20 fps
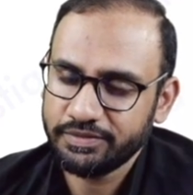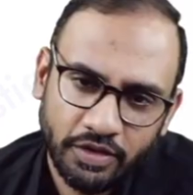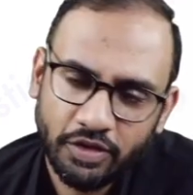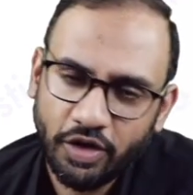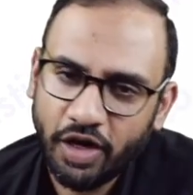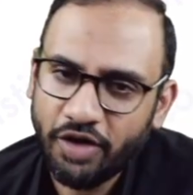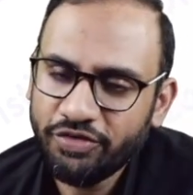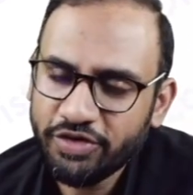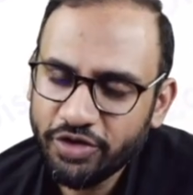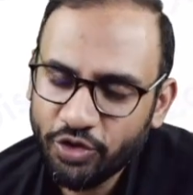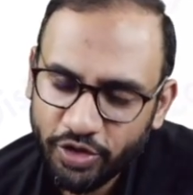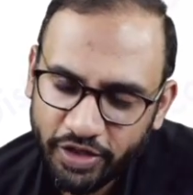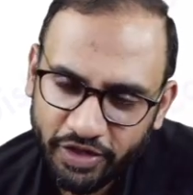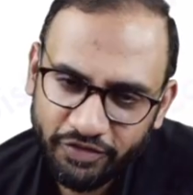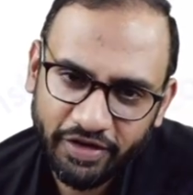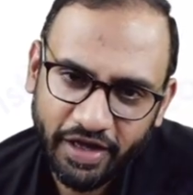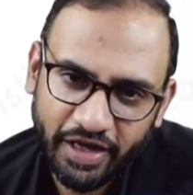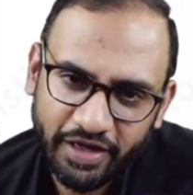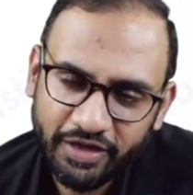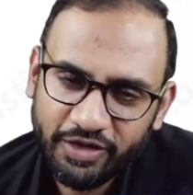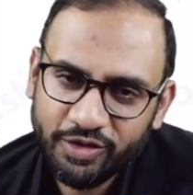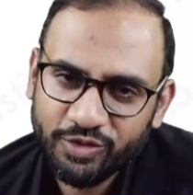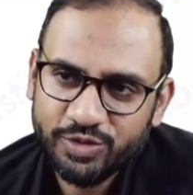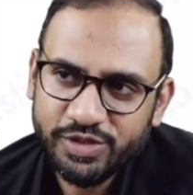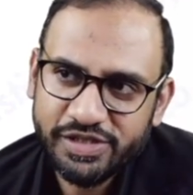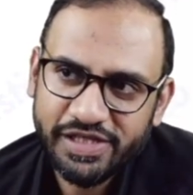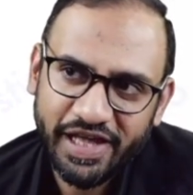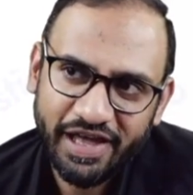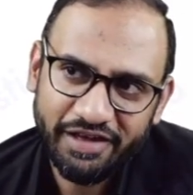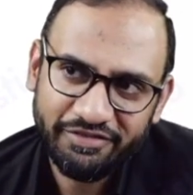Now, after Ottawa ankle
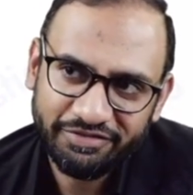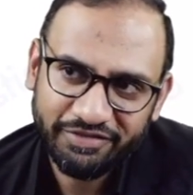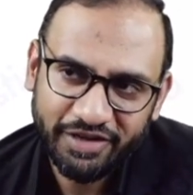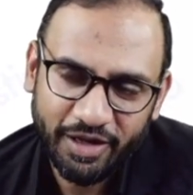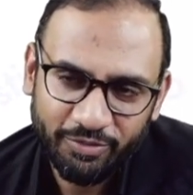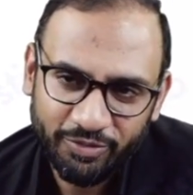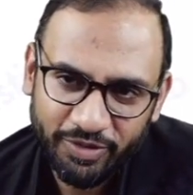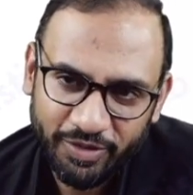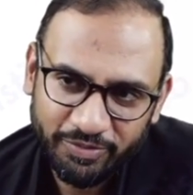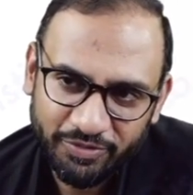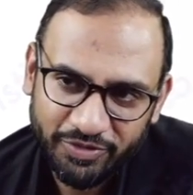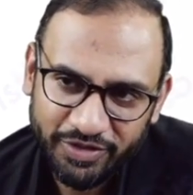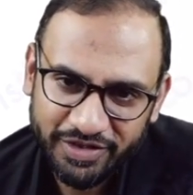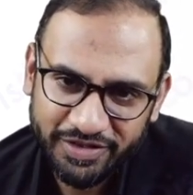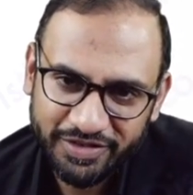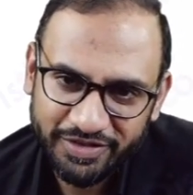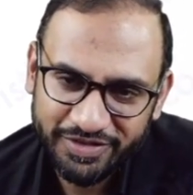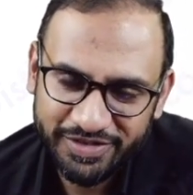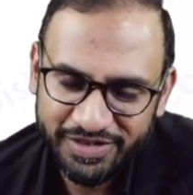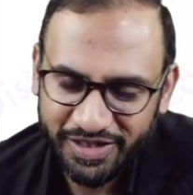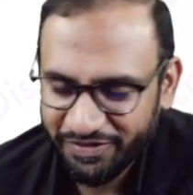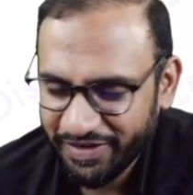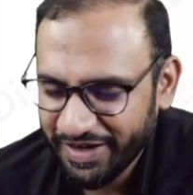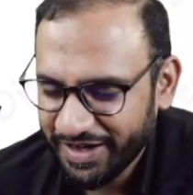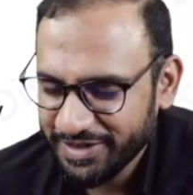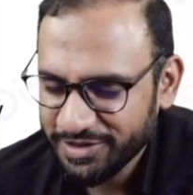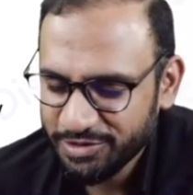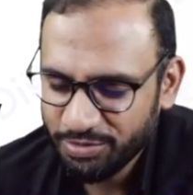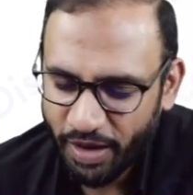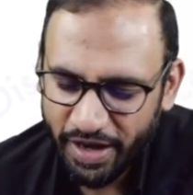rules, they have come up with
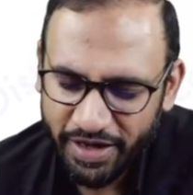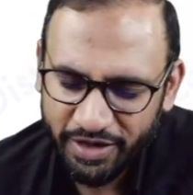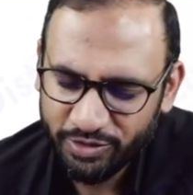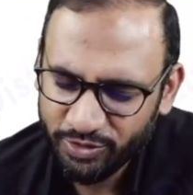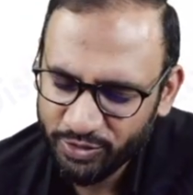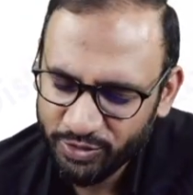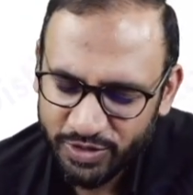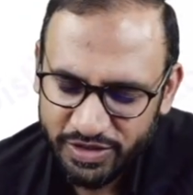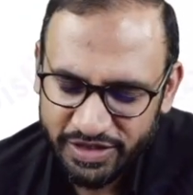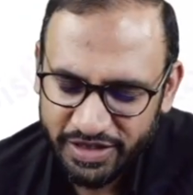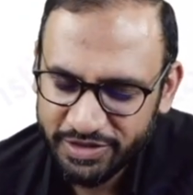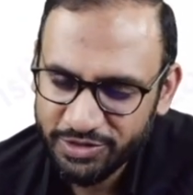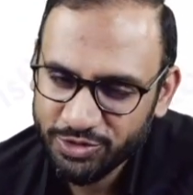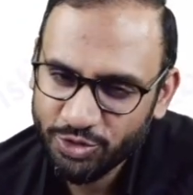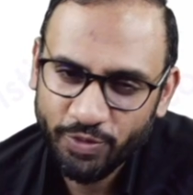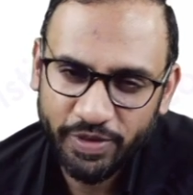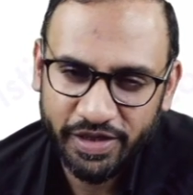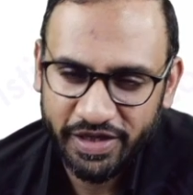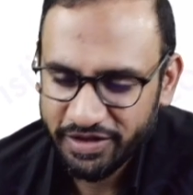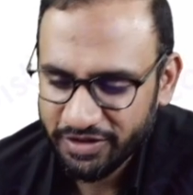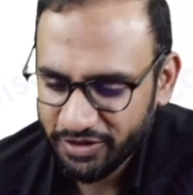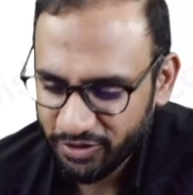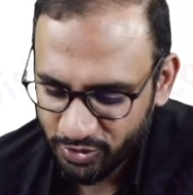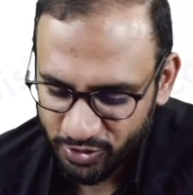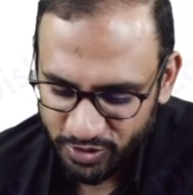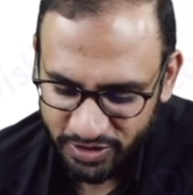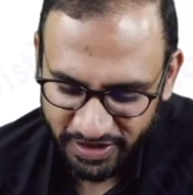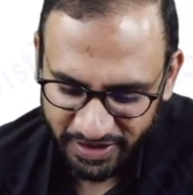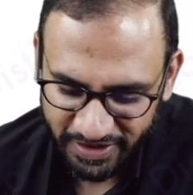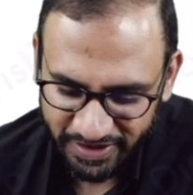cervical spine rules and so many other
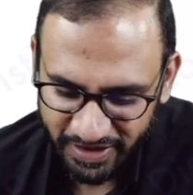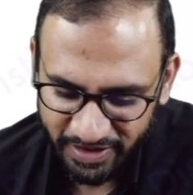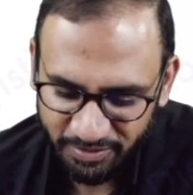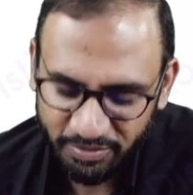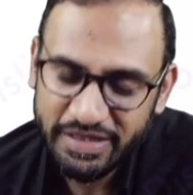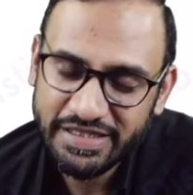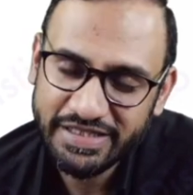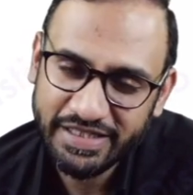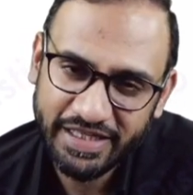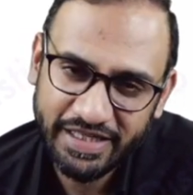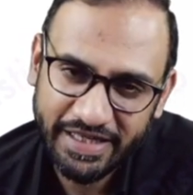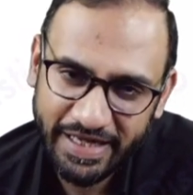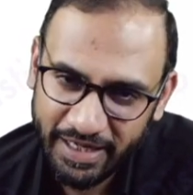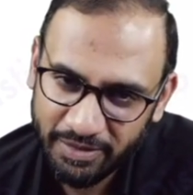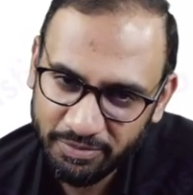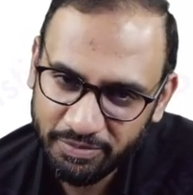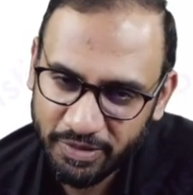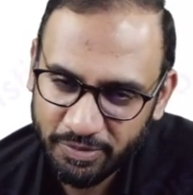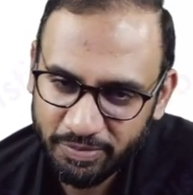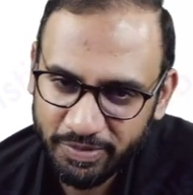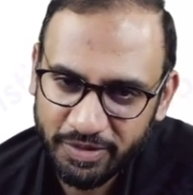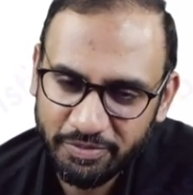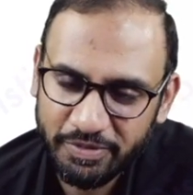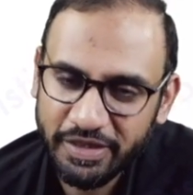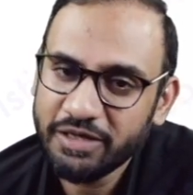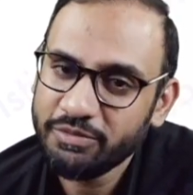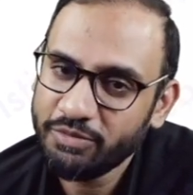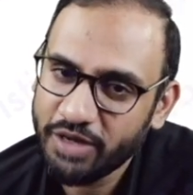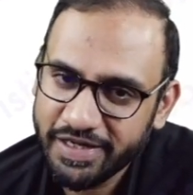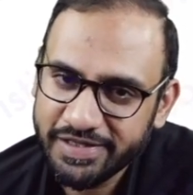rules that can basically help people
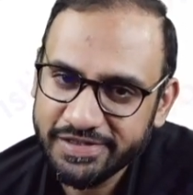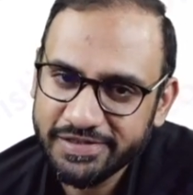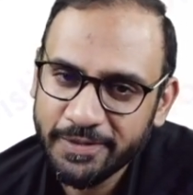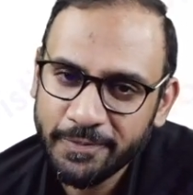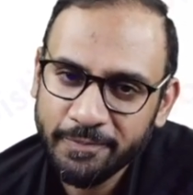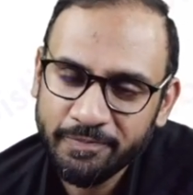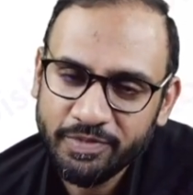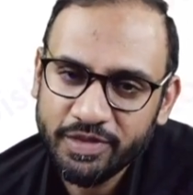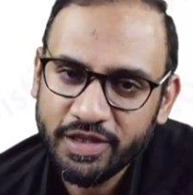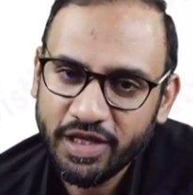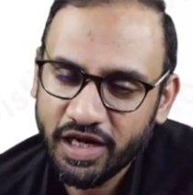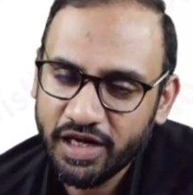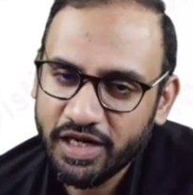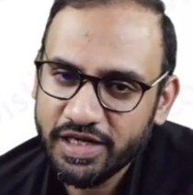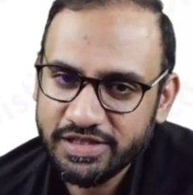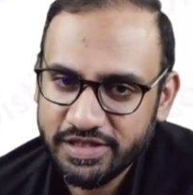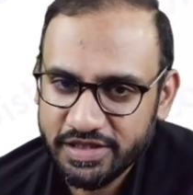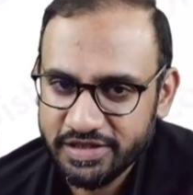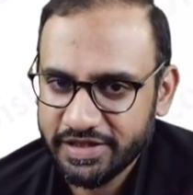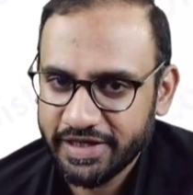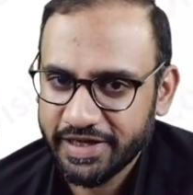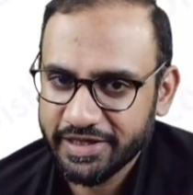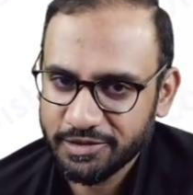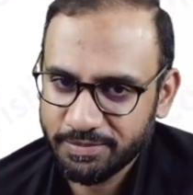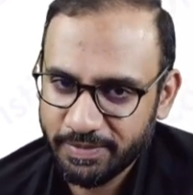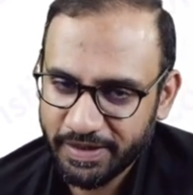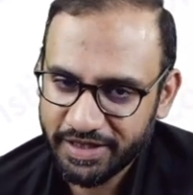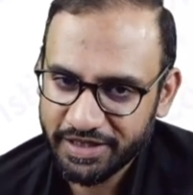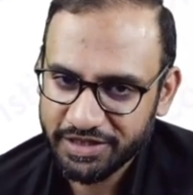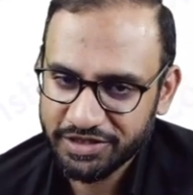minimize the unnecessary
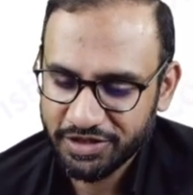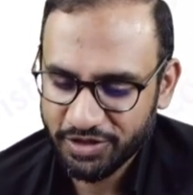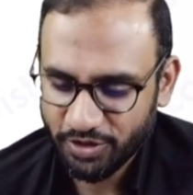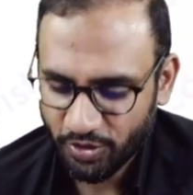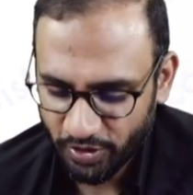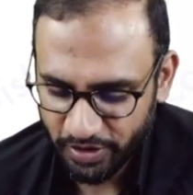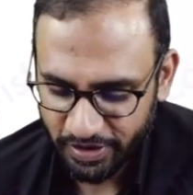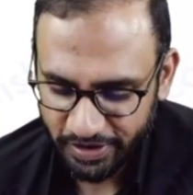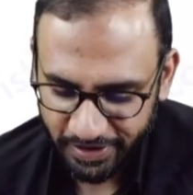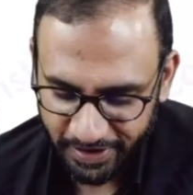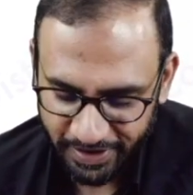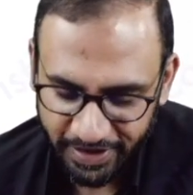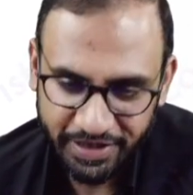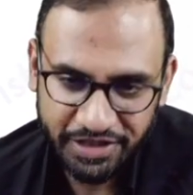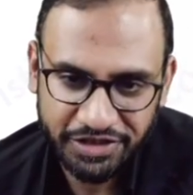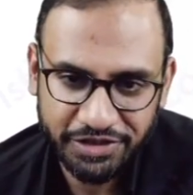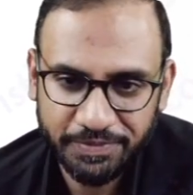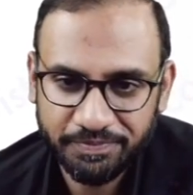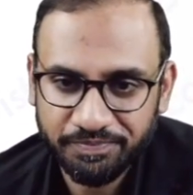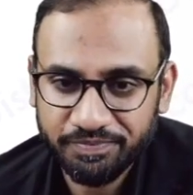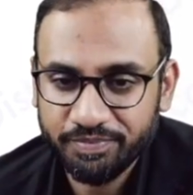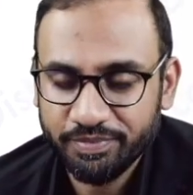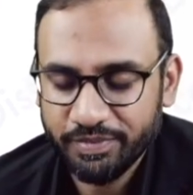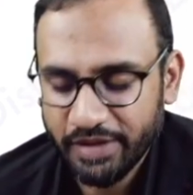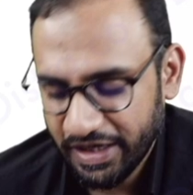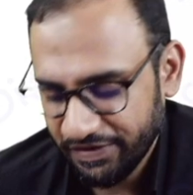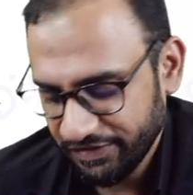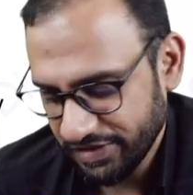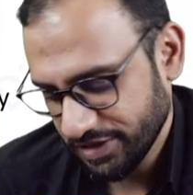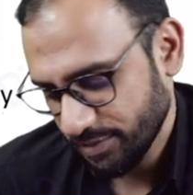expenditure on radiation.
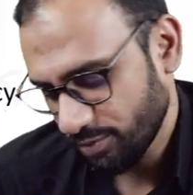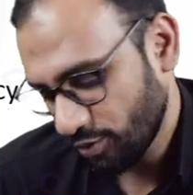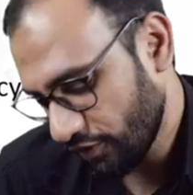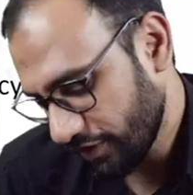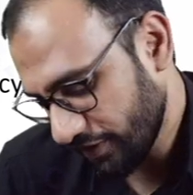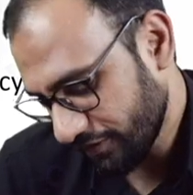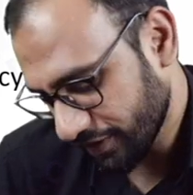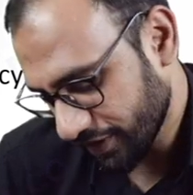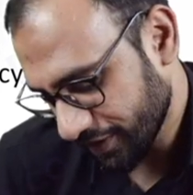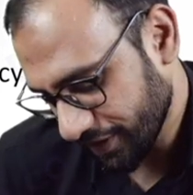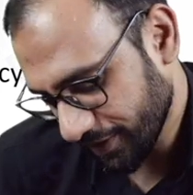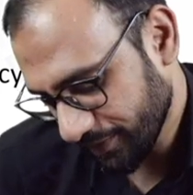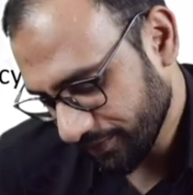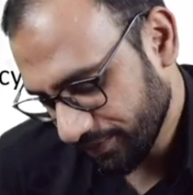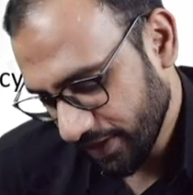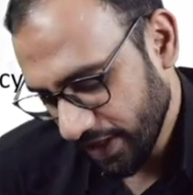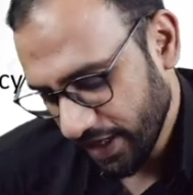Anyways, moving further,